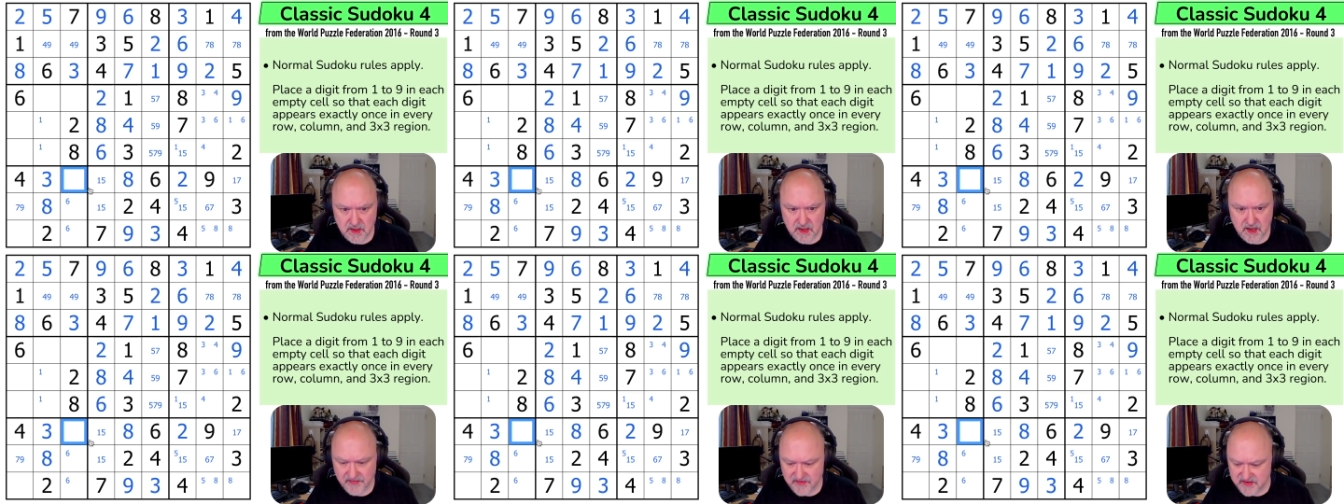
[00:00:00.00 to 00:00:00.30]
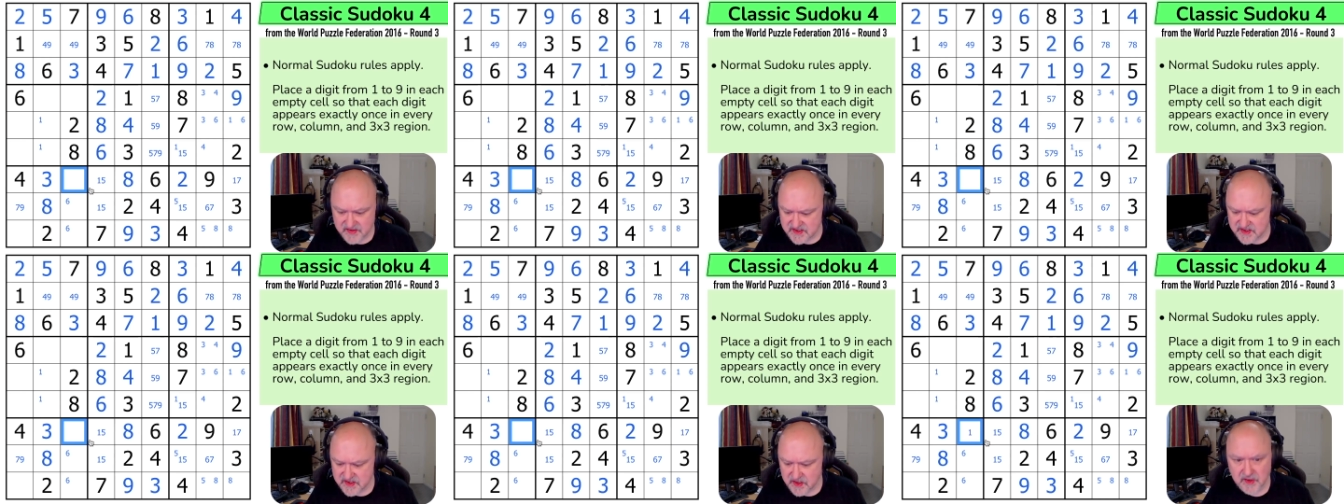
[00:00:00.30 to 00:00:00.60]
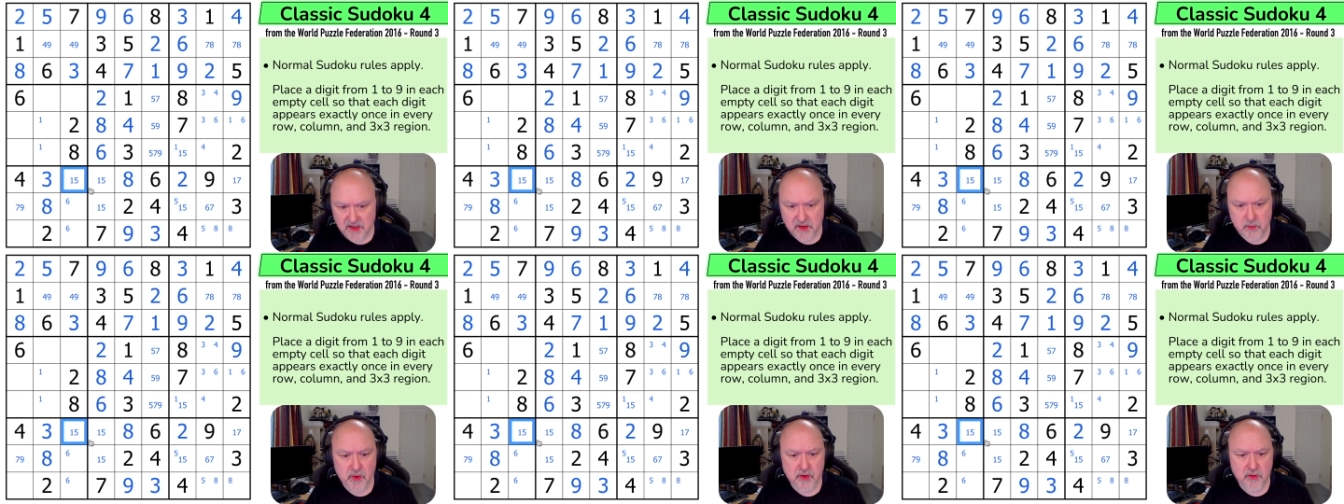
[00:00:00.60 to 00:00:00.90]
And this is
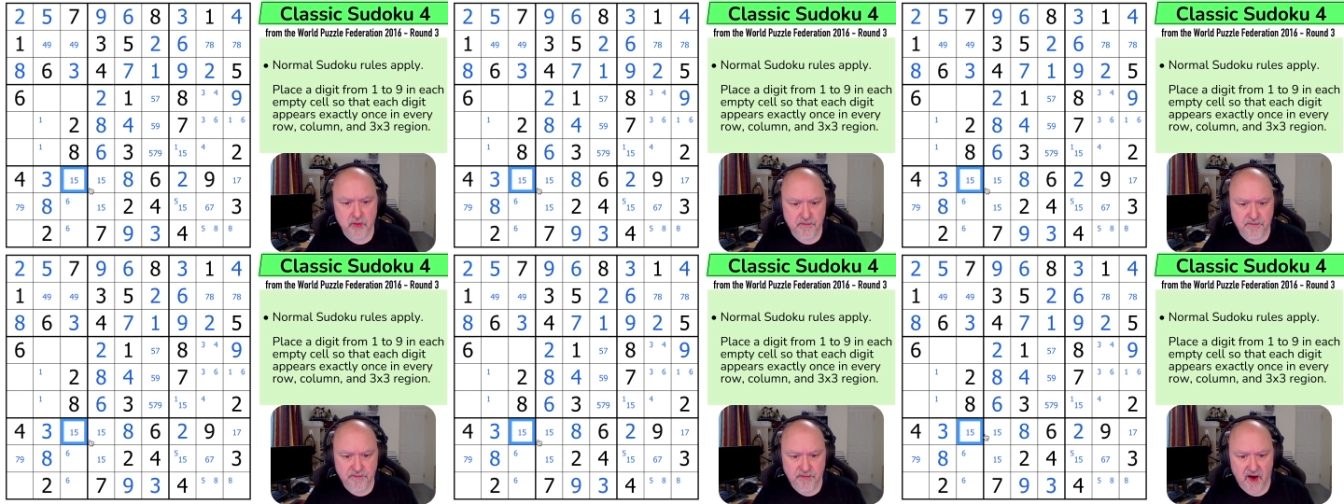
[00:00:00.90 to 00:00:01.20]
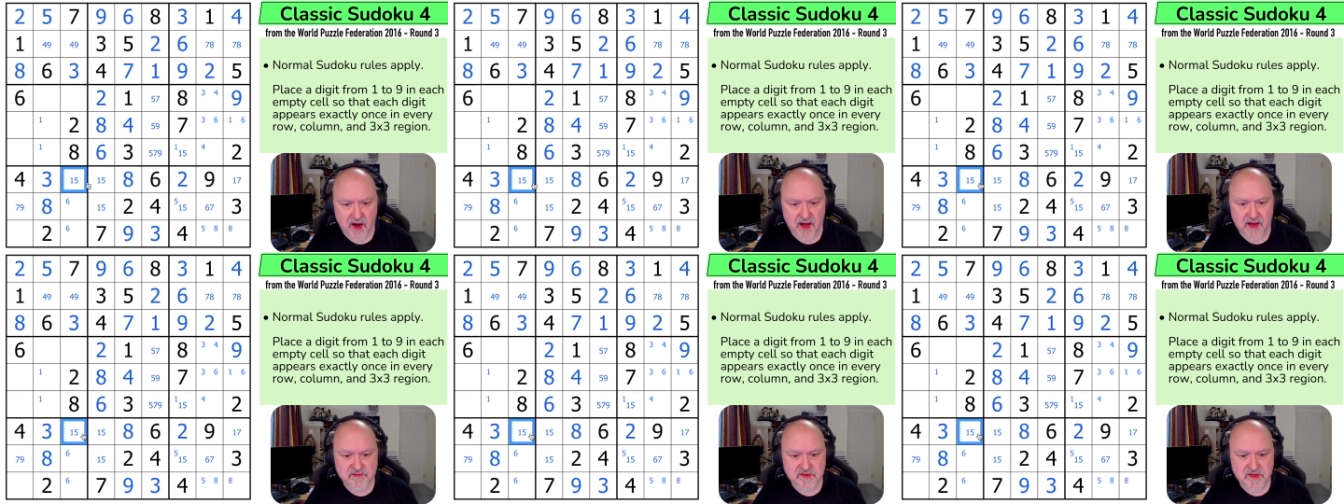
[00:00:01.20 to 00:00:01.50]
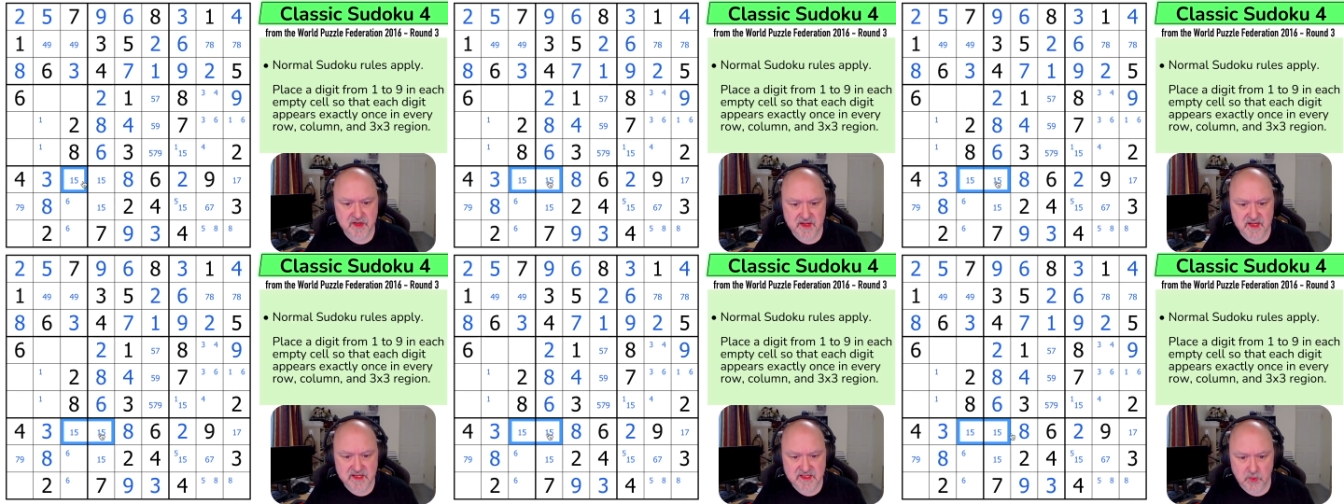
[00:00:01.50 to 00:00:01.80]
only 1 or 5.
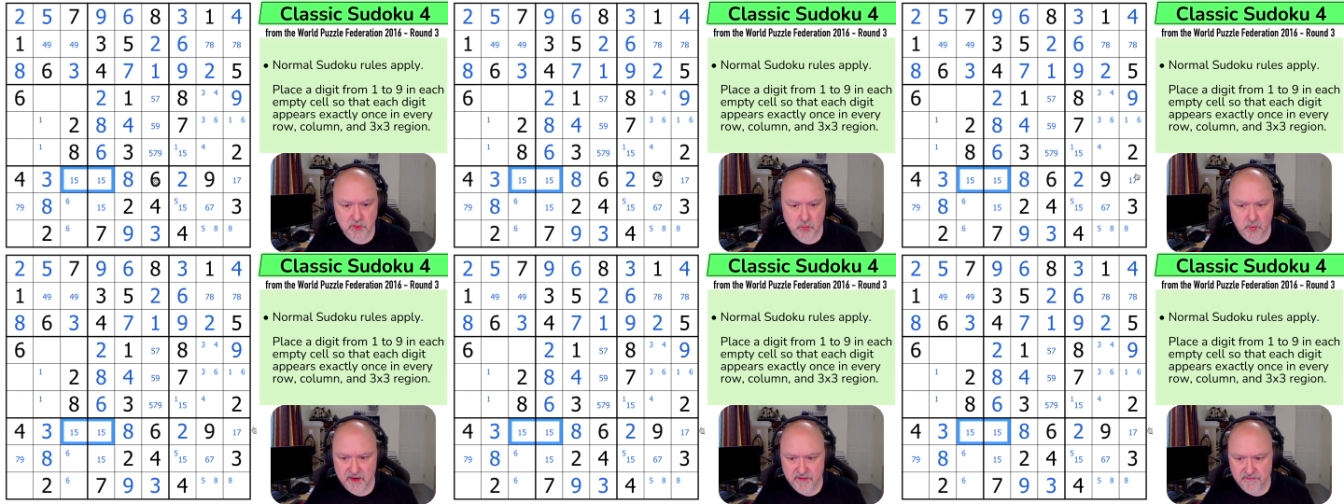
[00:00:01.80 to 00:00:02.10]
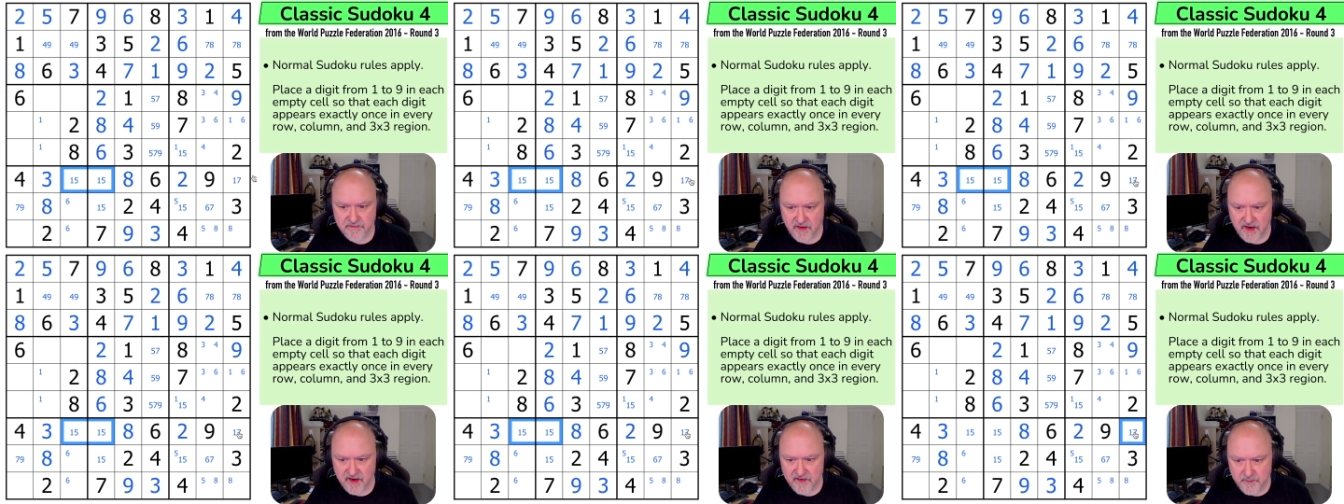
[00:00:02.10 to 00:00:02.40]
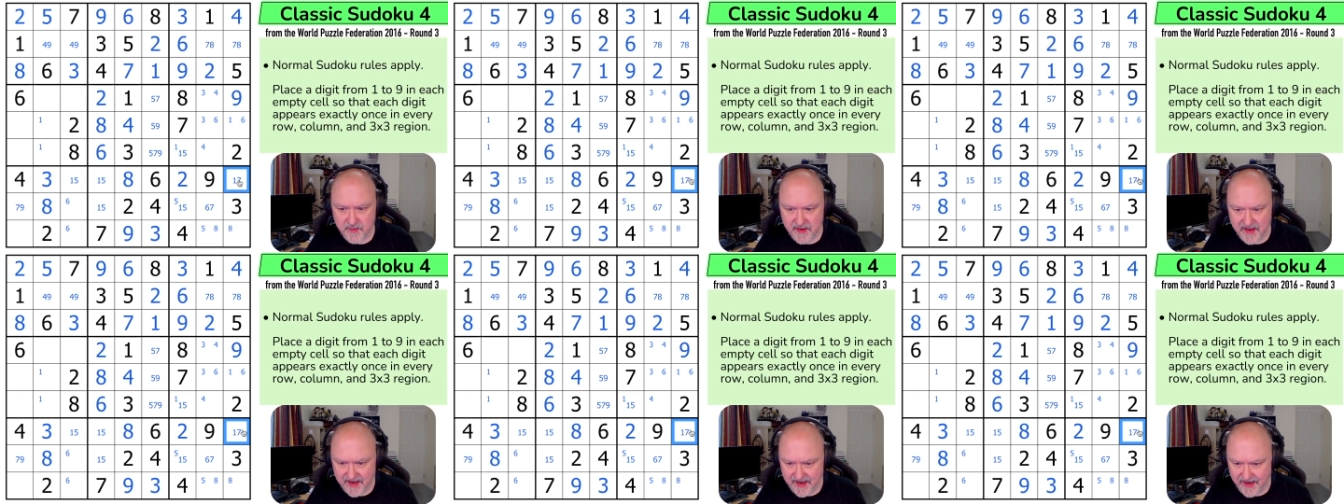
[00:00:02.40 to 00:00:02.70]
So that's a 1-5
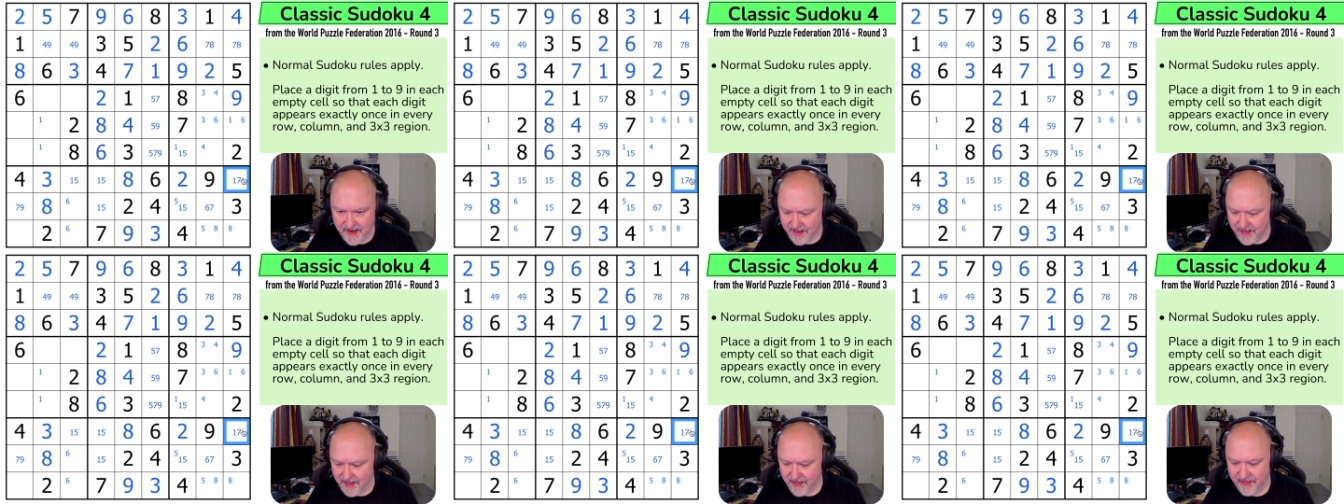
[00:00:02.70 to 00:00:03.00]
pair